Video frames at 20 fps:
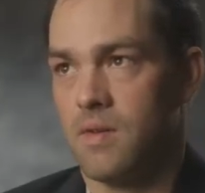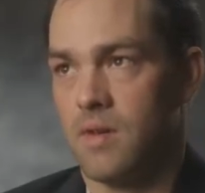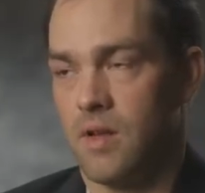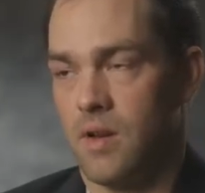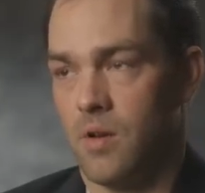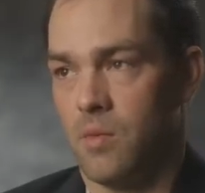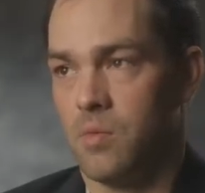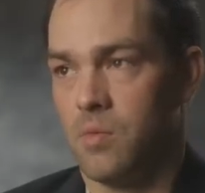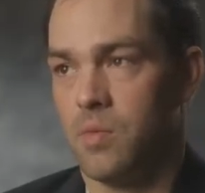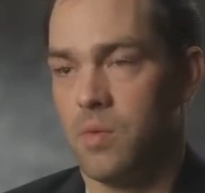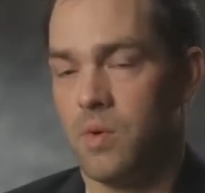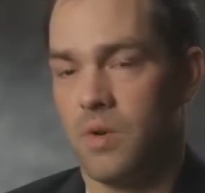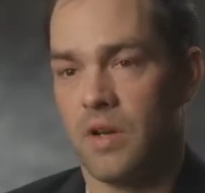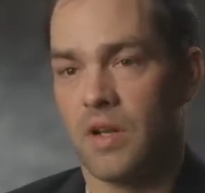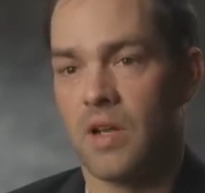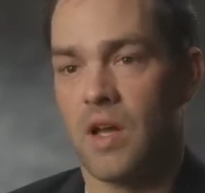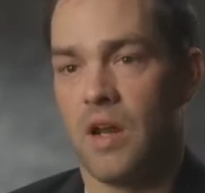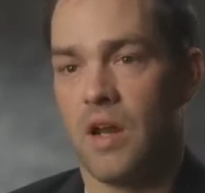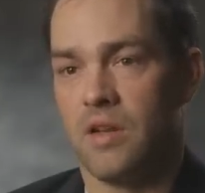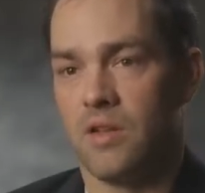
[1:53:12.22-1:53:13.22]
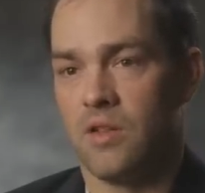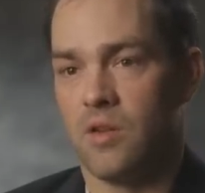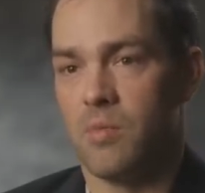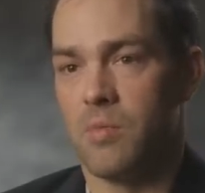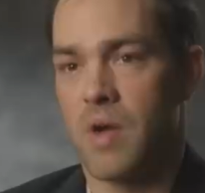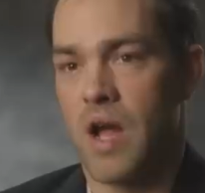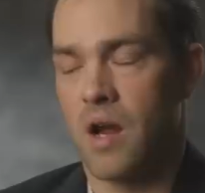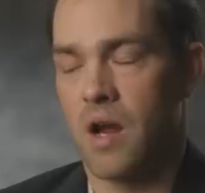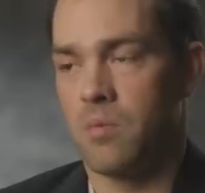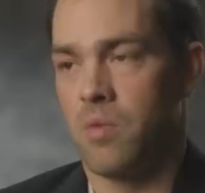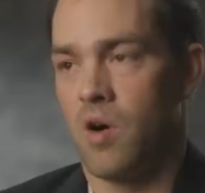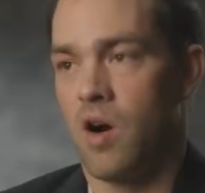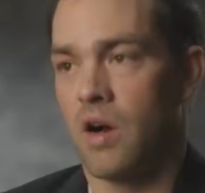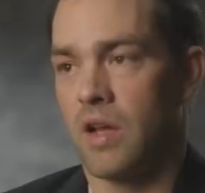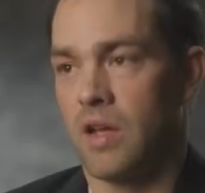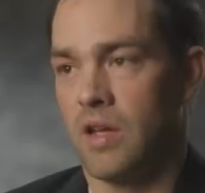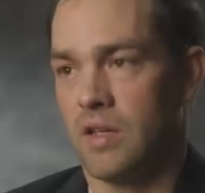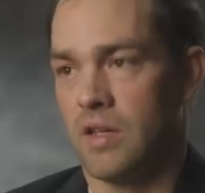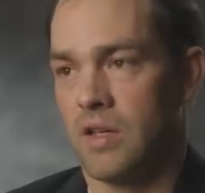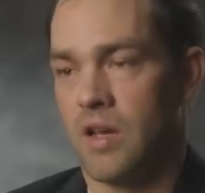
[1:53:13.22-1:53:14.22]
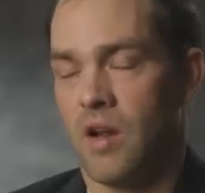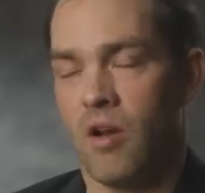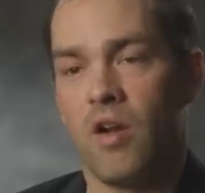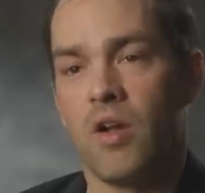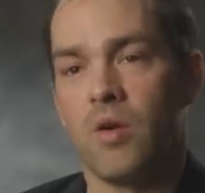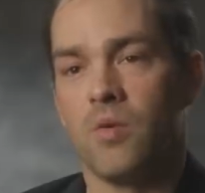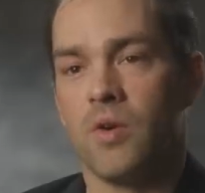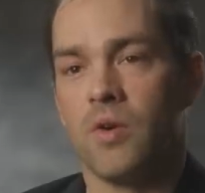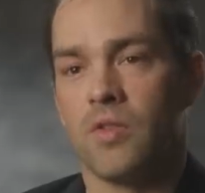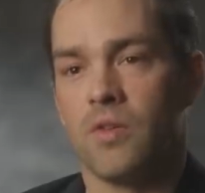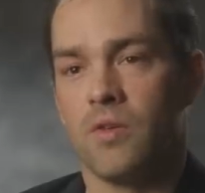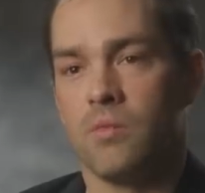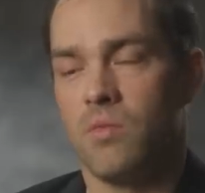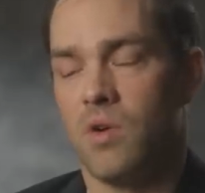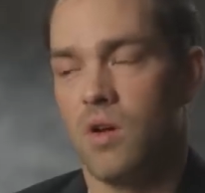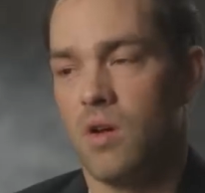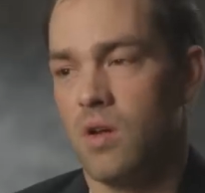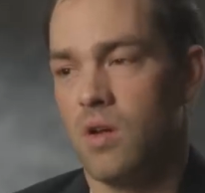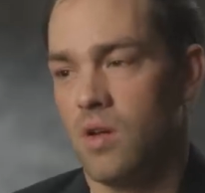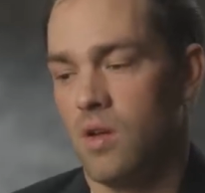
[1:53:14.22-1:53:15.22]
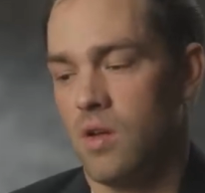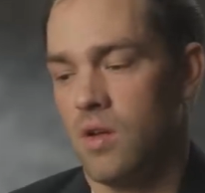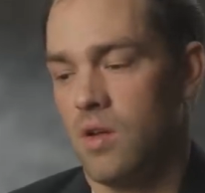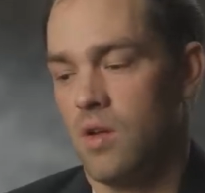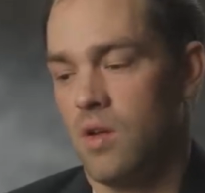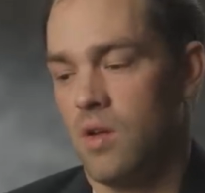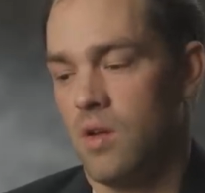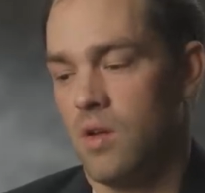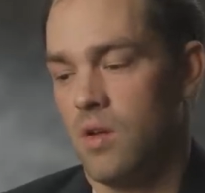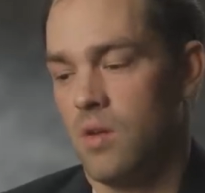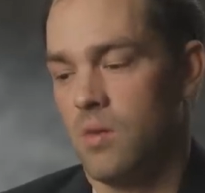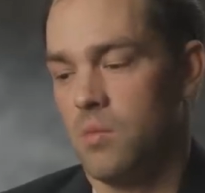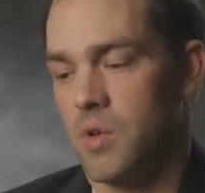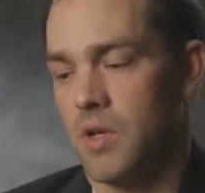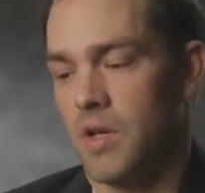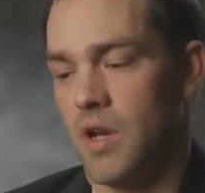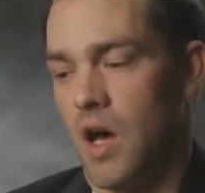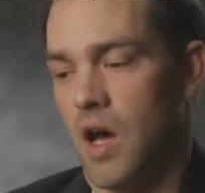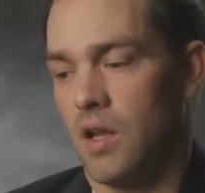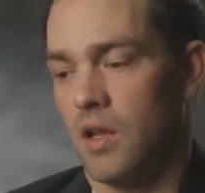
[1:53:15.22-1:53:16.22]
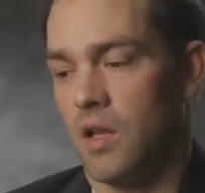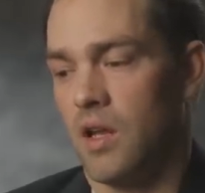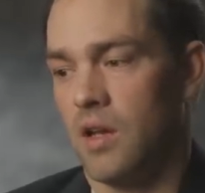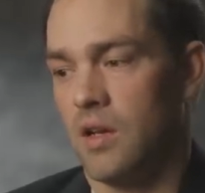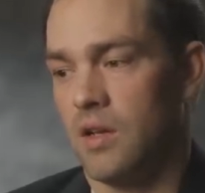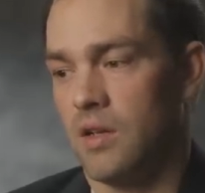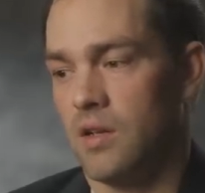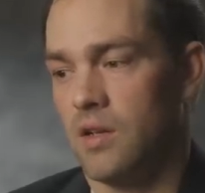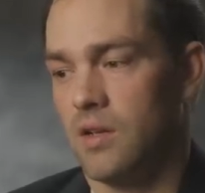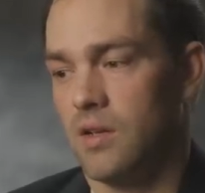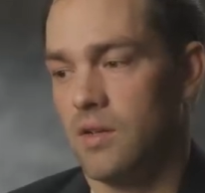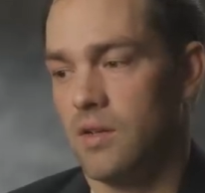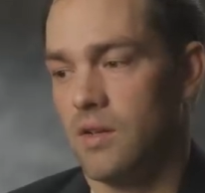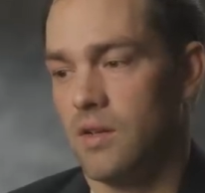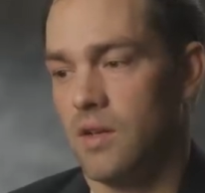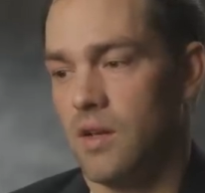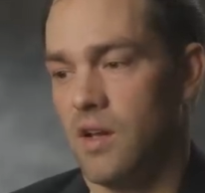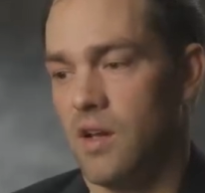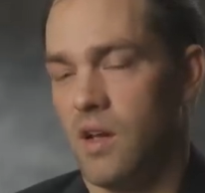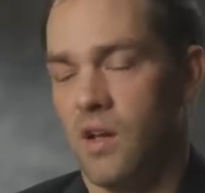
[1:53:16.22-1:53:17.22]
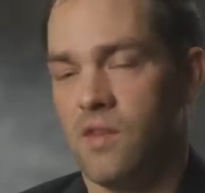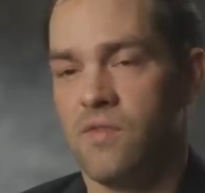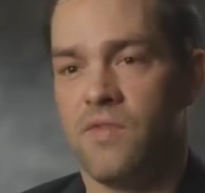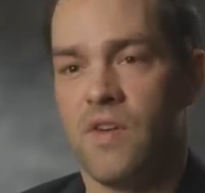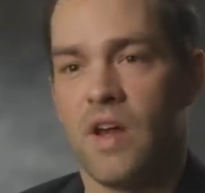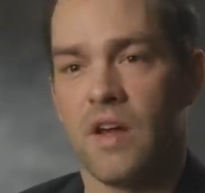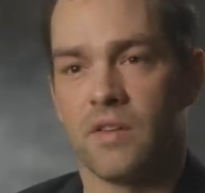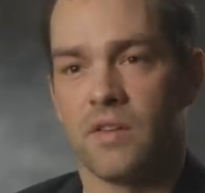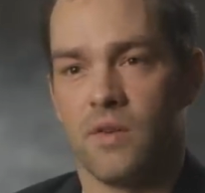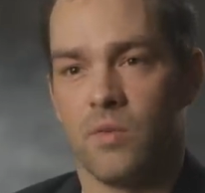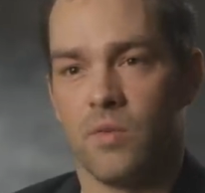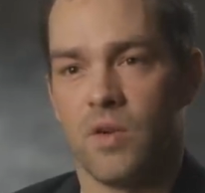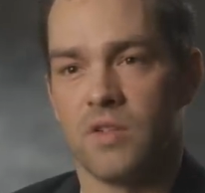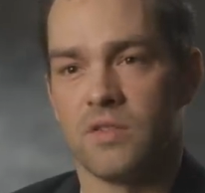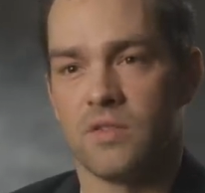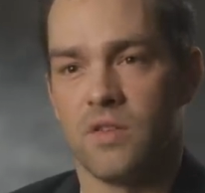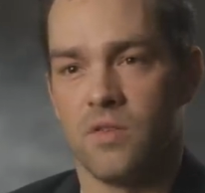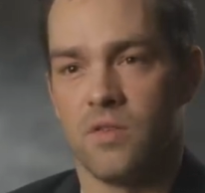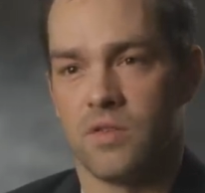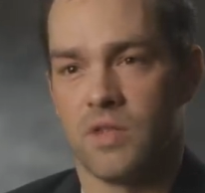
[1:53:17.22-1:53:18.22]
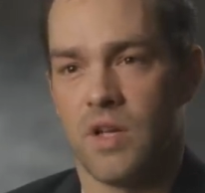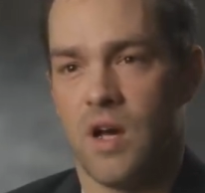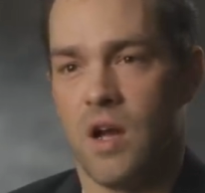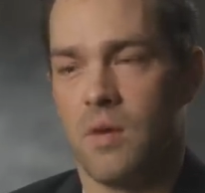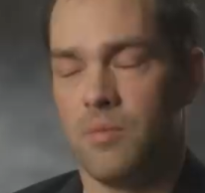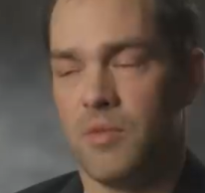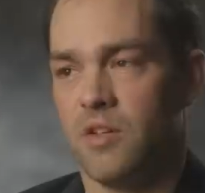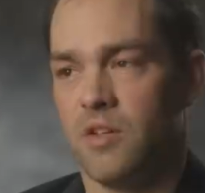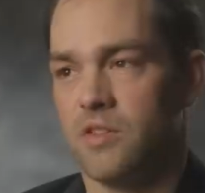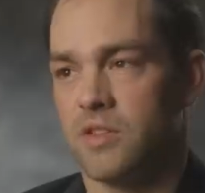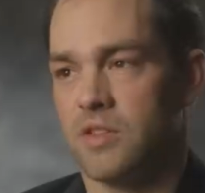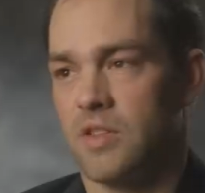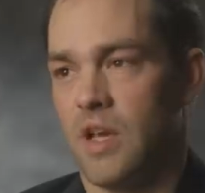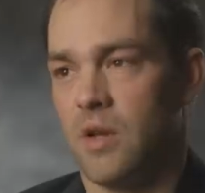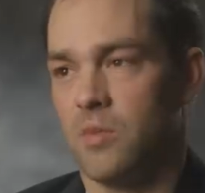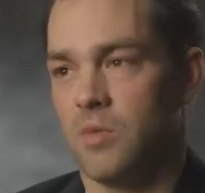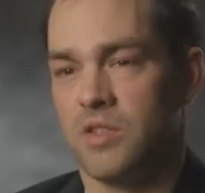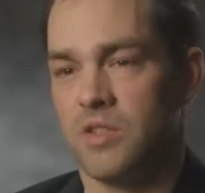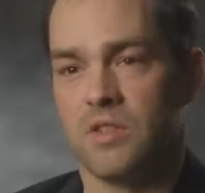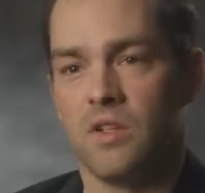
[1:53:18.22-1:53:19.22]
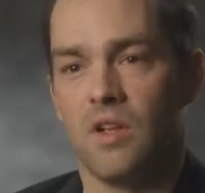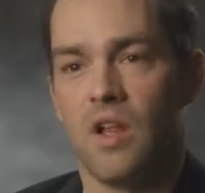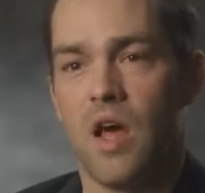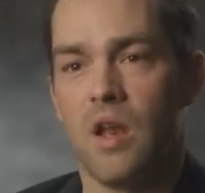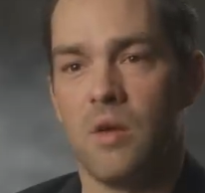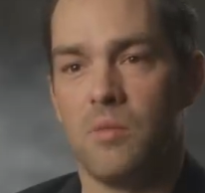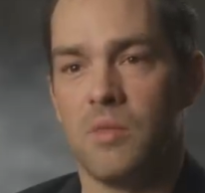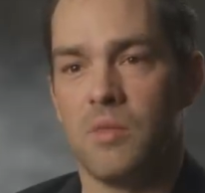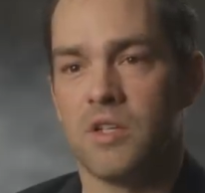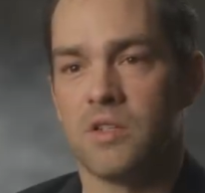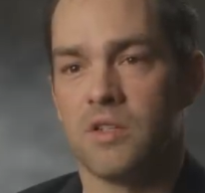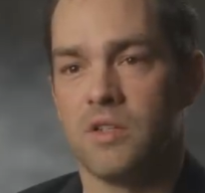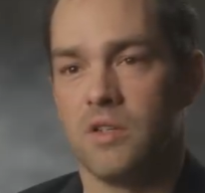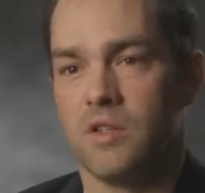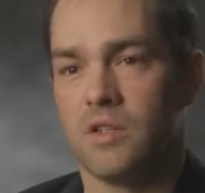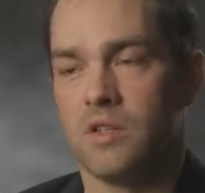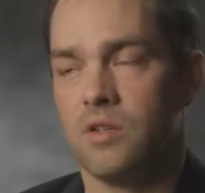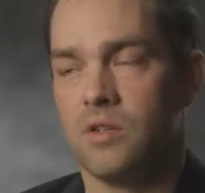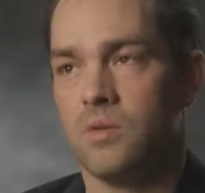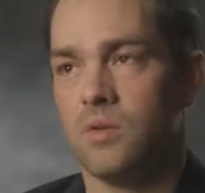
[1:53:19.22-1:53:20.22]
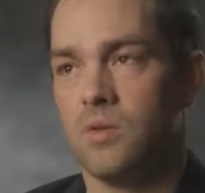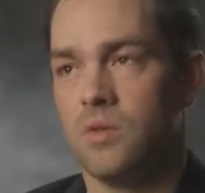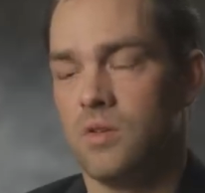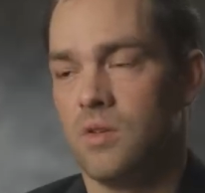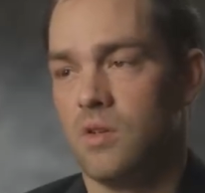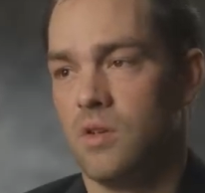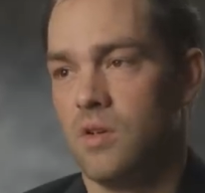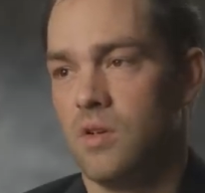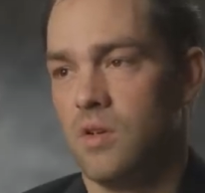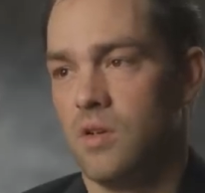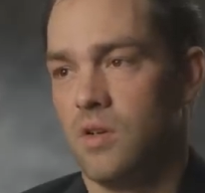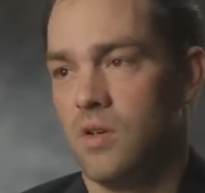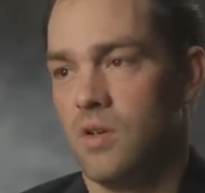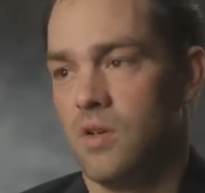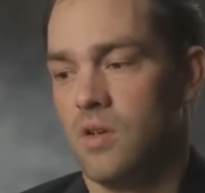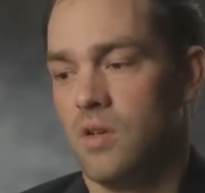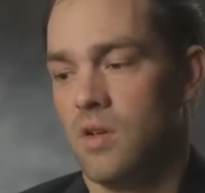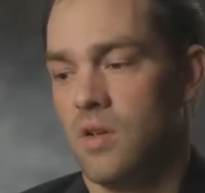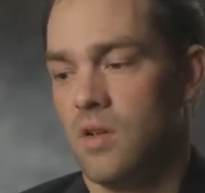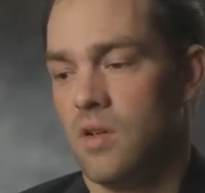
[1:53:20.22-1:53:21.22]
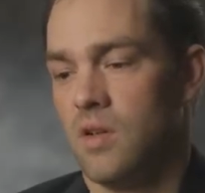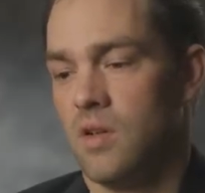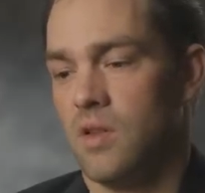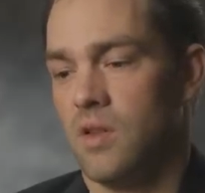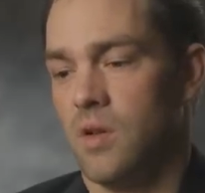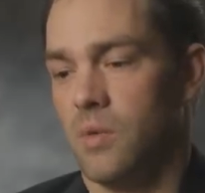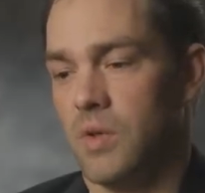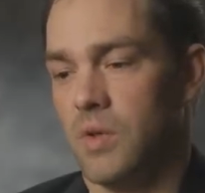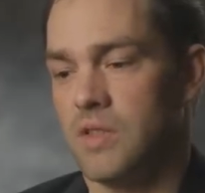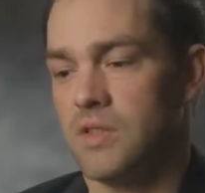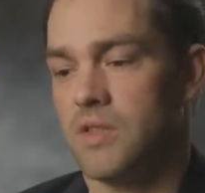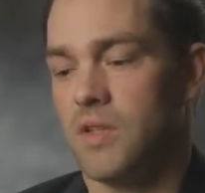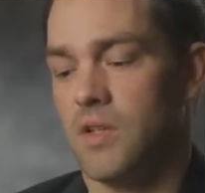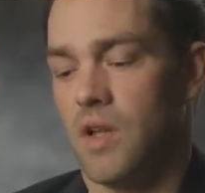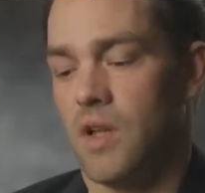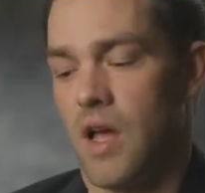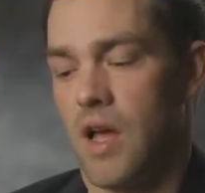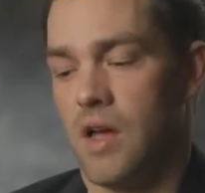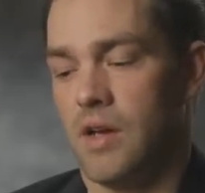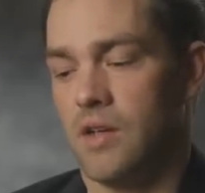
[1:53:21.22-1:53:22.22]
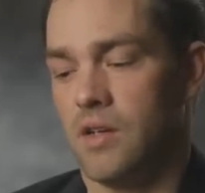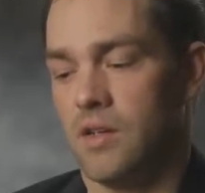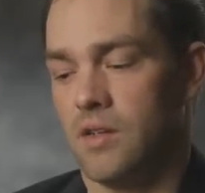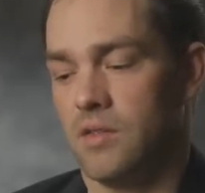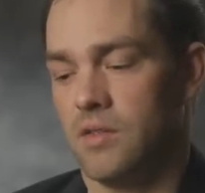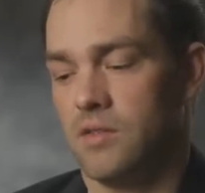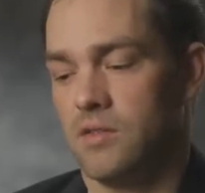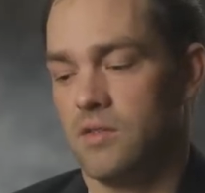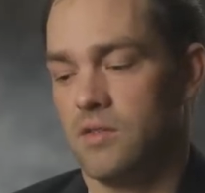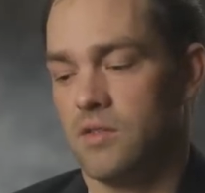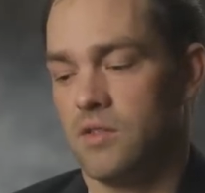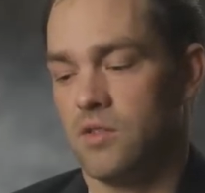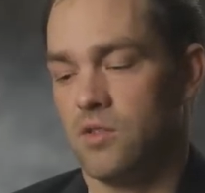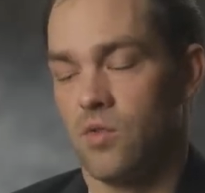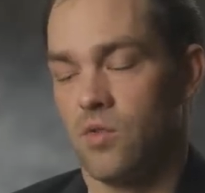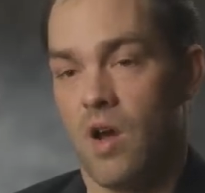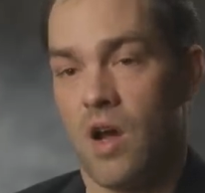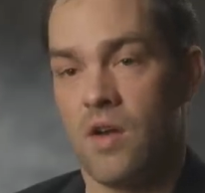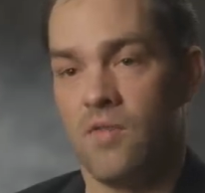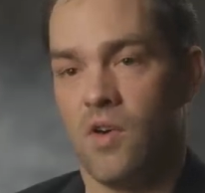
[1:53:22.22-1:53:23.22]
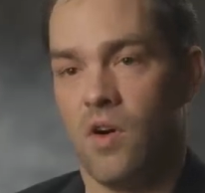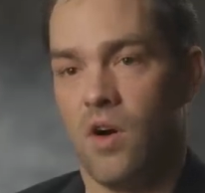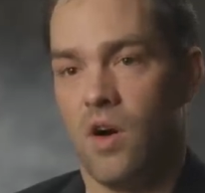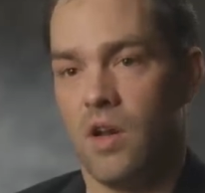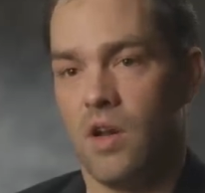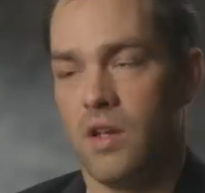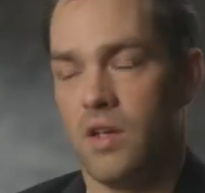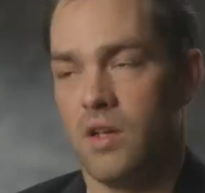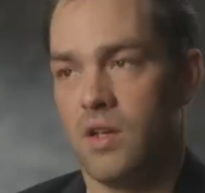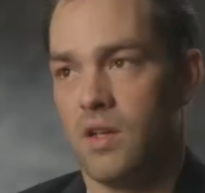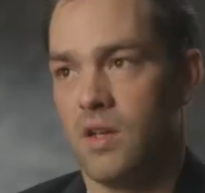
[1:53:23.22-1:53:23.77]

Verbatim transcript: you know, put it kind of in their back pocket and carry it with them, but not let it affect the rest of their time, to understand we still had a mission to do, that we still had to drive on,